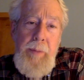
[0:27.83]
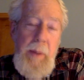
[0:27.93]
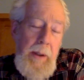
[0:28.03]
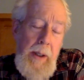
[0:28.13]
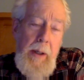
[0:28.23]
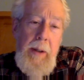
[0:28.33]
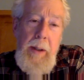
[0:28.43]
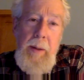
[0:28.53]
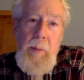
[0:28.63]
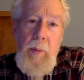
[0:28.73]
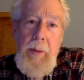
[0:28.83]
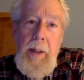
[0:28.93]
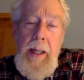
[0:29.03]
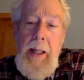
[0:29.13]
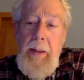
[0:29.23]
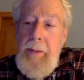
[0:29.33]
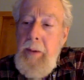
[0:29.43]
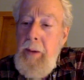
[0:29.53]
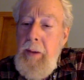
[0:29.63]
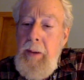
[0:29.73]
familiarity with land
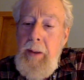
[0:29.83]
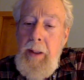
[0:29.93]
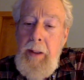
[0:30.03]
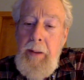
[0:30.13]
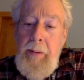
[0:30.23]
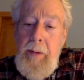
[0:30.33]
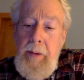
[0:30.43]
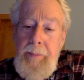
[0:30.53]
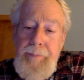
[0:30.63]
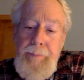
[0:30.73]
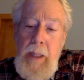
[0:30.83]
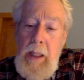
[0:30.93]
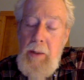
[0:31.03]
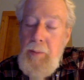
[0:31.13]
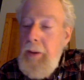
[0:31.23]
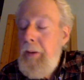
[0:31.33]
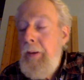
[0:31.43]
and management.